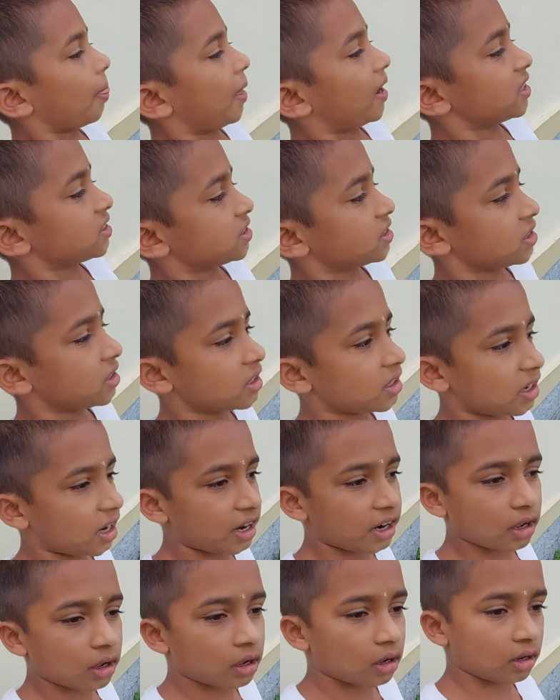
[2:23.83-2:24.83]
That's
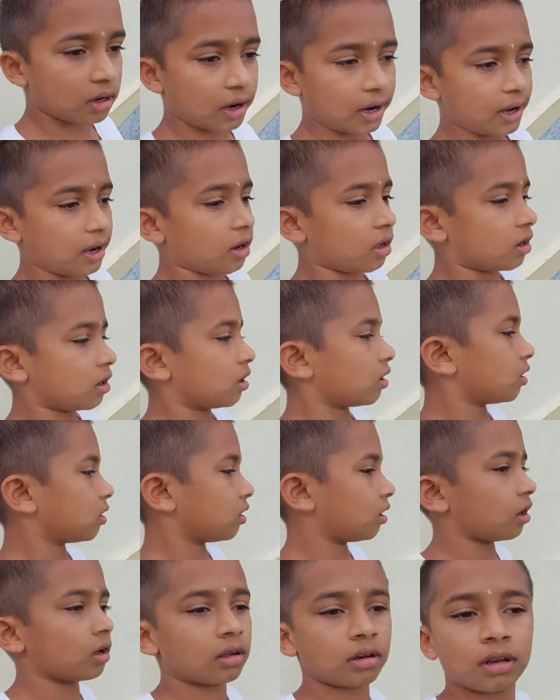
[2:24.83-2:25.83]
I I
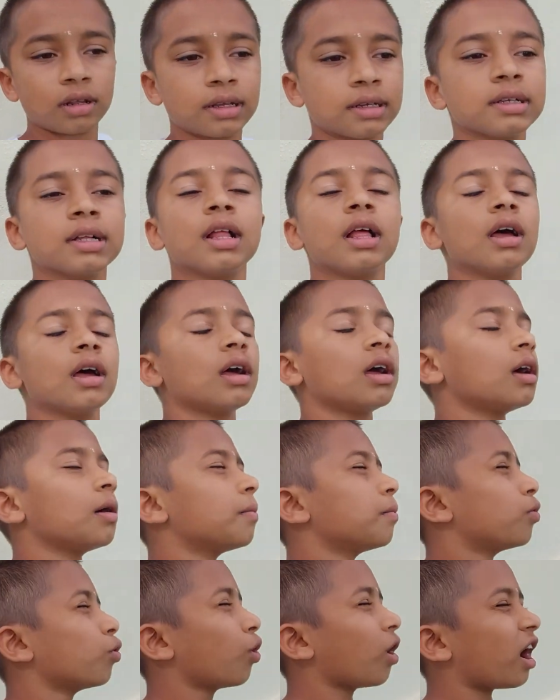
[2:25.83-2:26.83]
don't
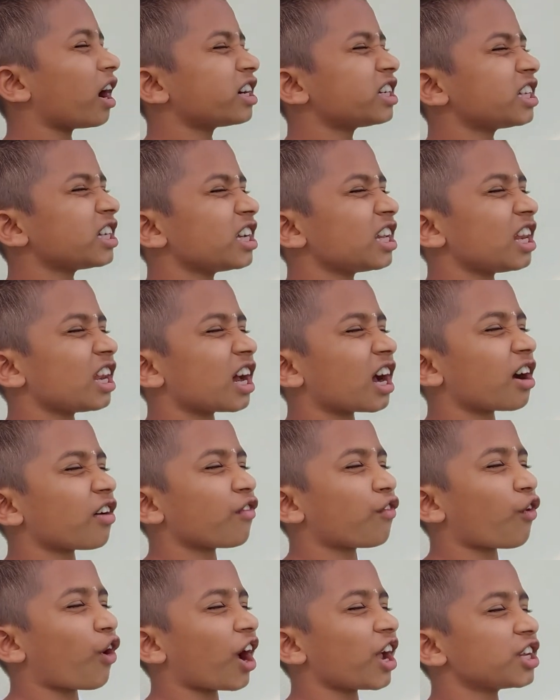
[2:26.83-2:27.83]
Bugatti La
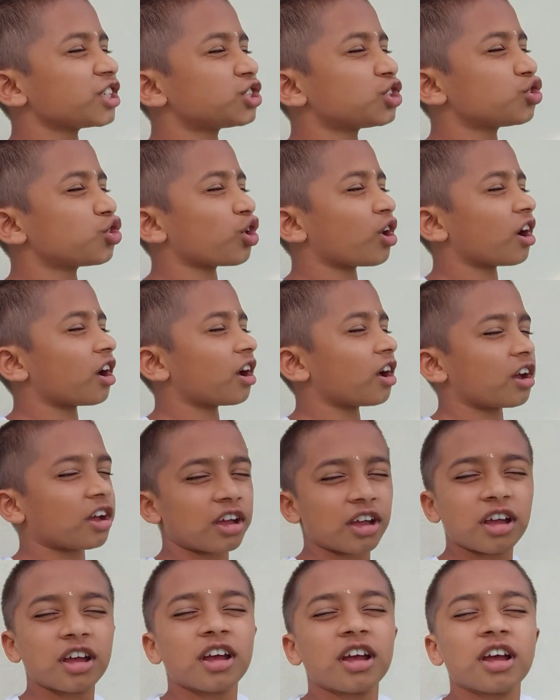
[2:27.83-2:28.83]
Voiture.
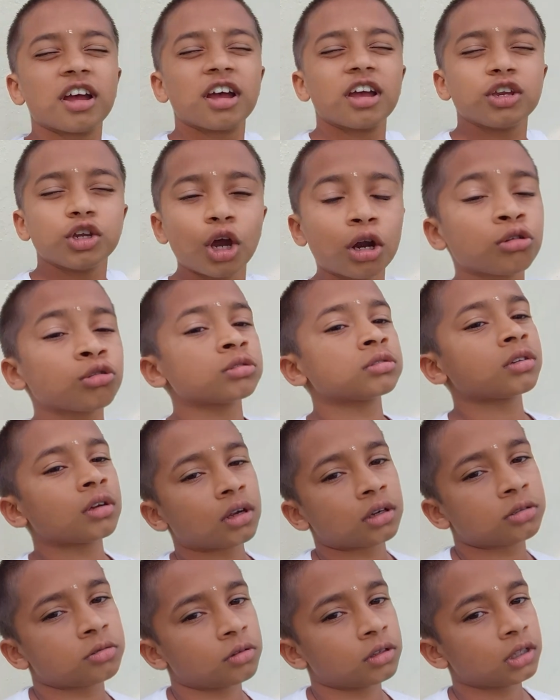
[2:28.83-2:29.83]
You have to
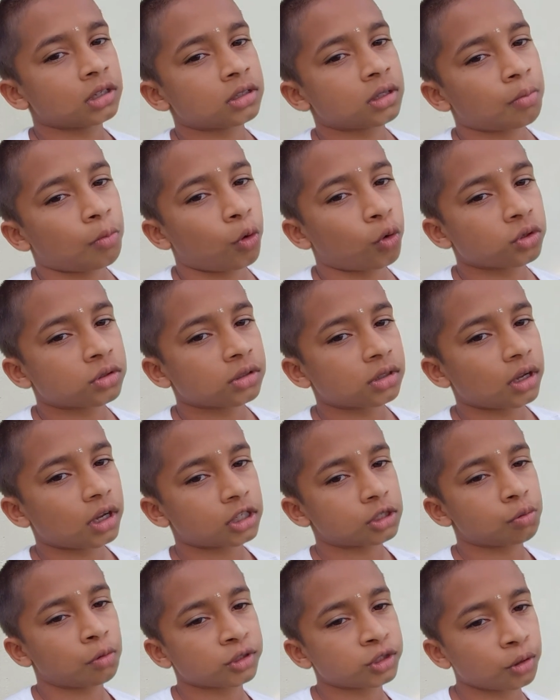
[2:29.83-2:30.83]
search which is the most
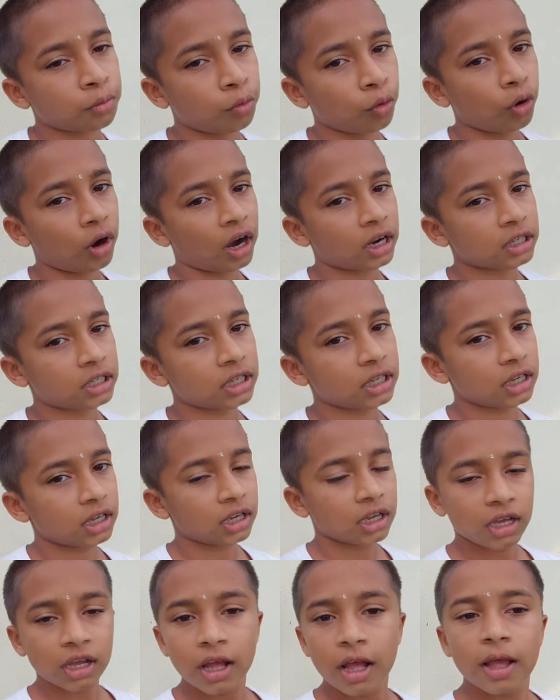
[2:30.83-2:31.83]
expensive Bugatti
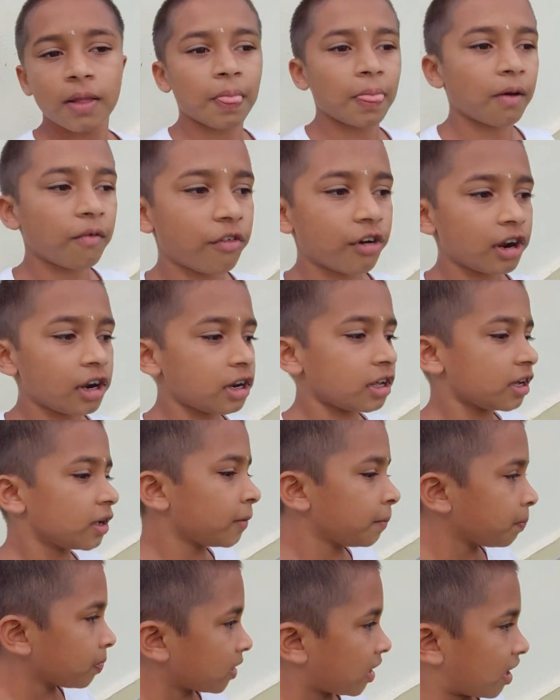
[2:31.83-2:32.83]
in the world,
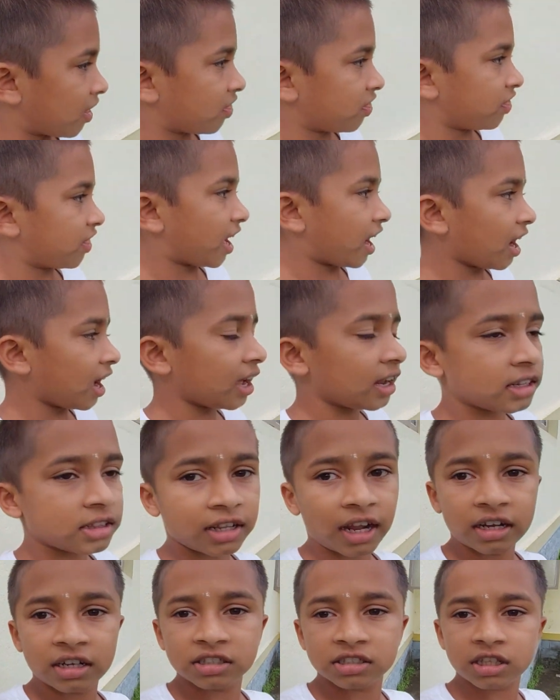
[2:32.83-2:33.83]
and that
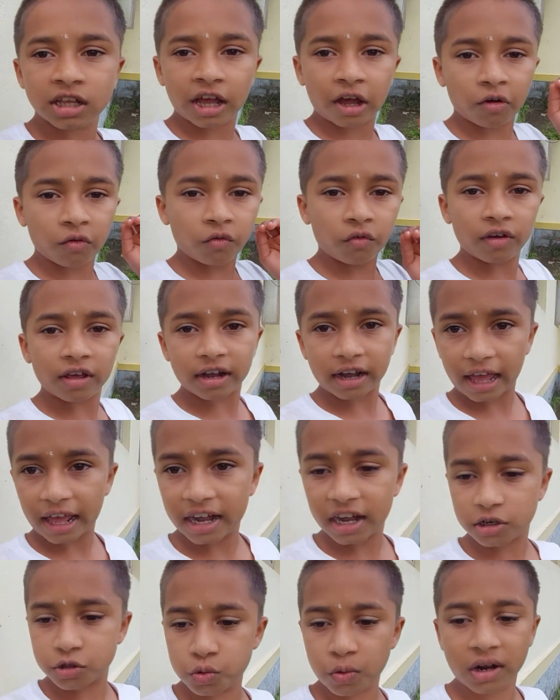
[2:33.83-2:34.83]
that is the
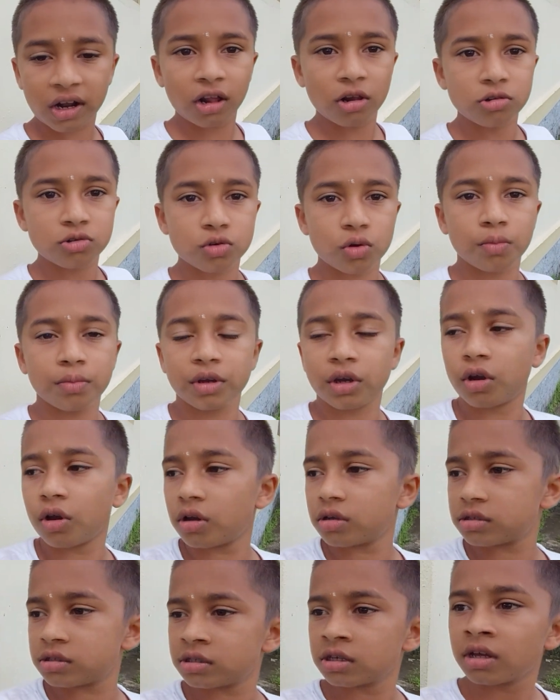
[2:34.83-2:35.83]
rarest one also,
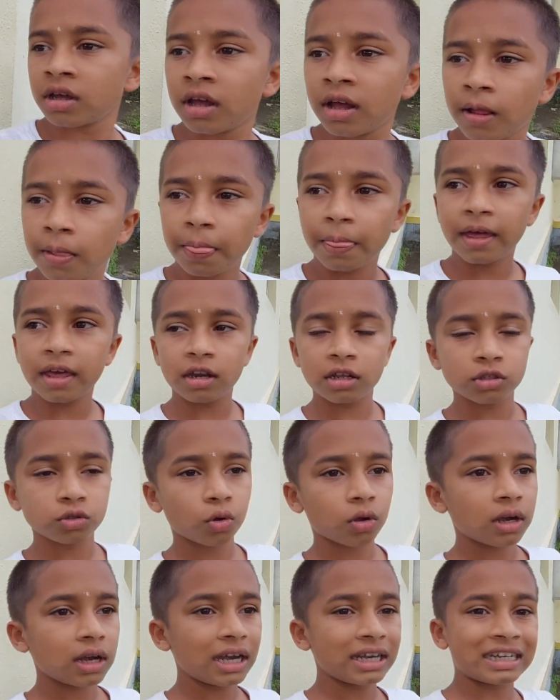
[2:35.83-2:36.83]
because there is
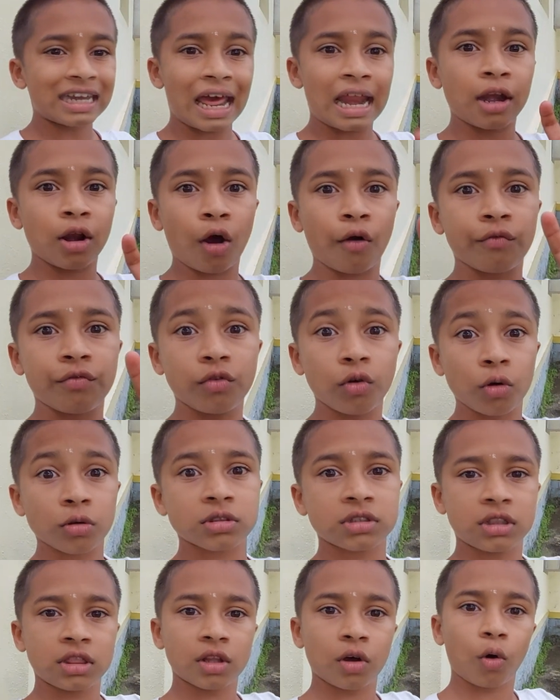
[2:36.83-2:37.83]
only ten of
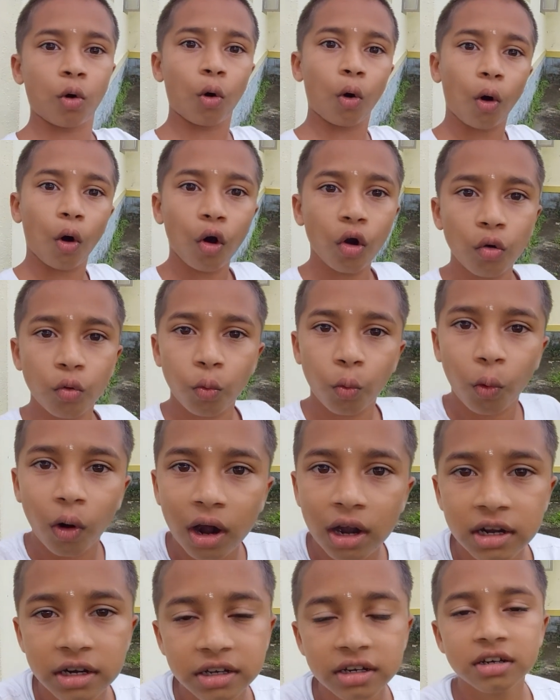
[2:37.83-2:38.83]
those in the whole
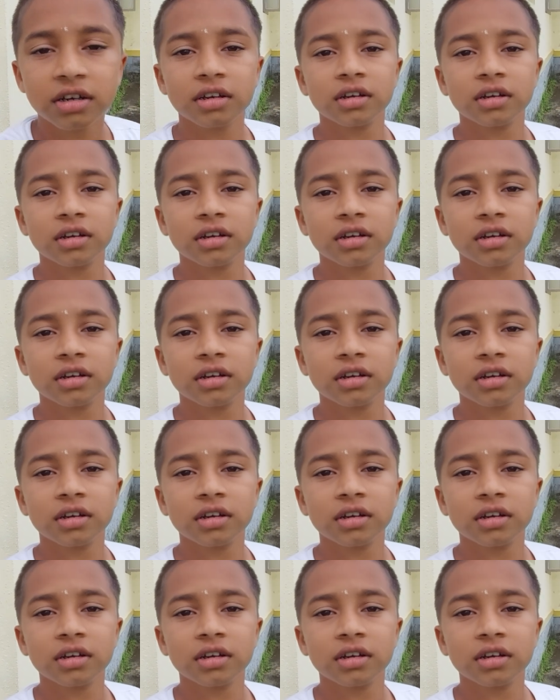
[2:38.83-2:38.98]
world.